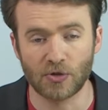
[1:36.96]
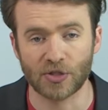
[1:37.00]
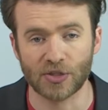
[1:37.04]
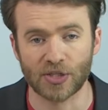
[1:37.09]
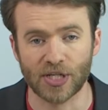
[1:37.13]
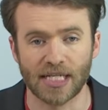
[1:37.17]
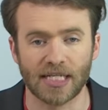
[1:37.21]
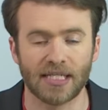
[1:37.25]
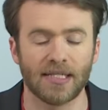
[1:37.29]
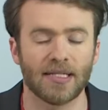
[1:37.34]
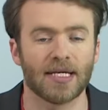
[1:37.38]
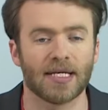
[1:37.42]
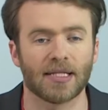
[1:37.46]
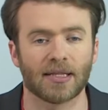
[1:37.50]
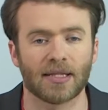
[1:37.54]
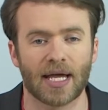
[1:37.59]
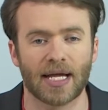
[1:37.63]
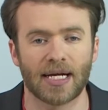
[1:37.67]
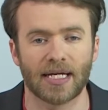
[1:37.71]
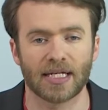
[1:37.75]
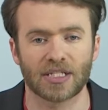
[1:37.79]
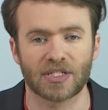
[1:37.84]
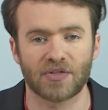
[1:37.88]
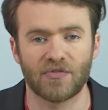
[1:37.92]
seed in the
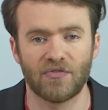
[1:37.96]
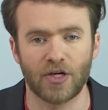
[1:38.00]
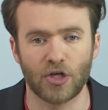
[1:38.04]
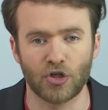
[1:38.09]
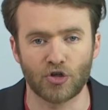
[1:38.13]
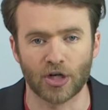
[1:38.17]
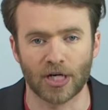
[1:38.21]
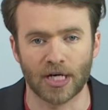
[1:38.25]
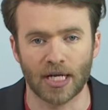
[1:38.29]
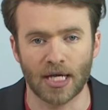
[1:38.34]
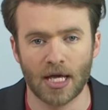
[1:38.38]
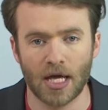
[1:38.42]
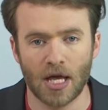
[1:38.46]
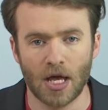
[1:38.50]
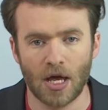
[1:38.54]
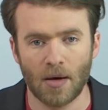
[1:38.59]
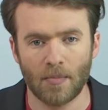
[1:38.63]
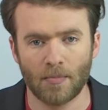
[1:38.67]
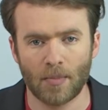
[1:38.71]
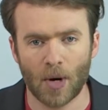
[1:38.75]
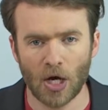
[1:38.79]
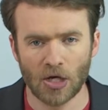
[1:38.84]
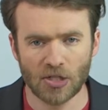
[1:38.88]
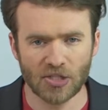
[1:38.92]
Atlantic Division.
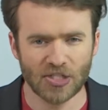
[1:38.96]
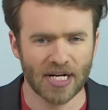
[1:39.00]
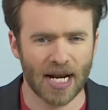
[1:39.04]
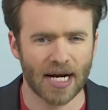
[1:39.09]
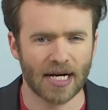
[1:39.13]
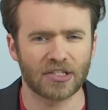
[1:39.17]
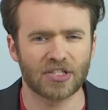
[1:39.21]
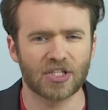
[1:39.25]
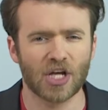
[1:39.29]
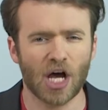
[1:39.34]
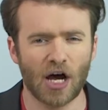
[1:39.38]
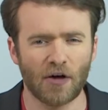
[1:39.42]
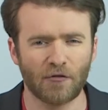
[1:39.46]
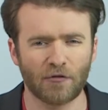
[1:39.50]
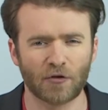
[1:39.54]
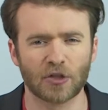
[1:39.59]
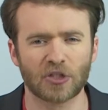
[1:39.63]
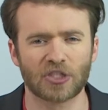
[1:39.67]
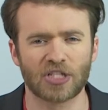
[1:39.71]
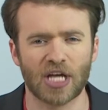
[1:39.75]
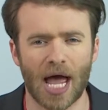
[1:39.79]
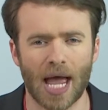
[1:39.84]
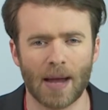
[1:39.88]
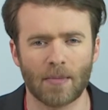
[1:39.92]
Boston had a tougher
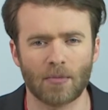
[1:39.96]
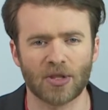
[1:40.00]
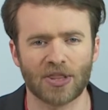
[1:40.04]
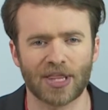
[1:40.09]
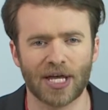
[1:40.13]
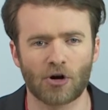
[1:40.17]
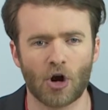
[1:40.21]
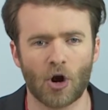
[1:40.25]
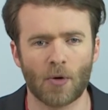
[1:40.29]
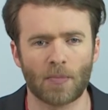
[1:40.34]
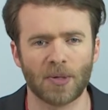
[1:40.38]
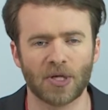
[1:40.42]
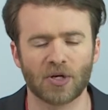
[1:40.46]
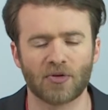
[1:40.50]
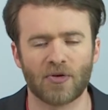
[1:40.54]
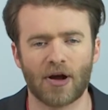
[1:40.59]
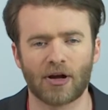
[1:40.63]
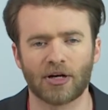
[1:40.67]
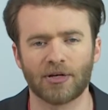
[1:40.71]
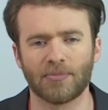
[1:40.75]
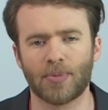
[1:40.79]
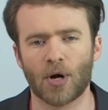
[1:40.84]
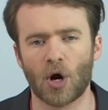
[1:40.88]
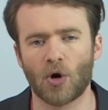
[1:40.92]
time with their opening
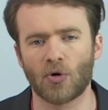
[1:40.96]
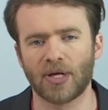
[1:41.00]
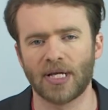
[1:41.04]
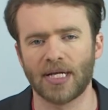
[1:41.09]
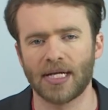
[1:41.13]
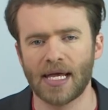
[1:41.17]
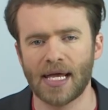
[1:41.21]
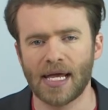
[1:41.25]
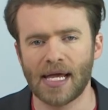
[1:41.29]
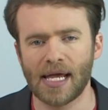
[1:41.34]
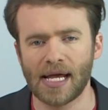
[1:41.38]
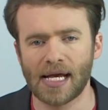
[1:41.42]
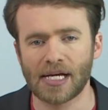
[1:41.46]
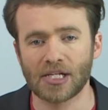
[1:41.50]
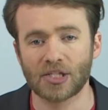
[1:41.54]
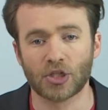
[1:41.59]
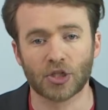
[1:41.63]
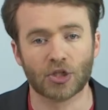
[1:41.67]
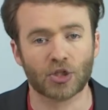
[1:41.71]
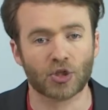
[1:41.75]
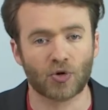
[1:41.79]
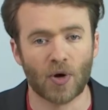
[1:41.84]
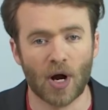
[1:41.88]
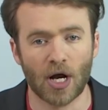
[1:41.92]
round opponent as
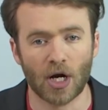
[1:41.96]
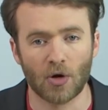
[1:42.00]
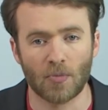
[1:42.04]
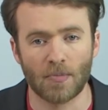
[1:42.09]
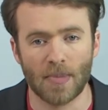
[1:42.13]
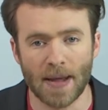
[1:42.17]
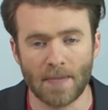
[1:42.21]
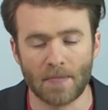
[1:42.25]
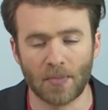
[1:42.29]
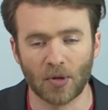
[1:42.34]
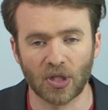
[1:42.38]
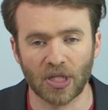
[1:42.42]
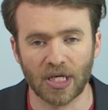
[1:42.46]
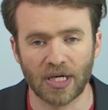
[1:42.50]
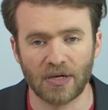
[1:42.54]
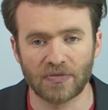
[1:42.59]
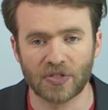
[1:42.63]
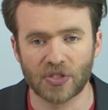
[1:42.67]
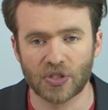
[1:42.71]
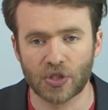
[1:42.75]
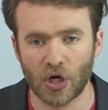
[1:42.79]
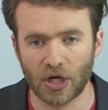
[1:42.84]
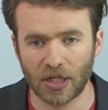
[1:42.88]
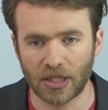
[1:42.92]
the Toronto Maple
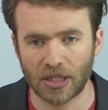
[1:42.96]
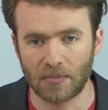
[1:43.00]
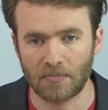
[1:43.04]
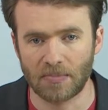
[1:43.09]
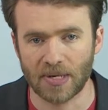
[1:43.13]
Leafs took the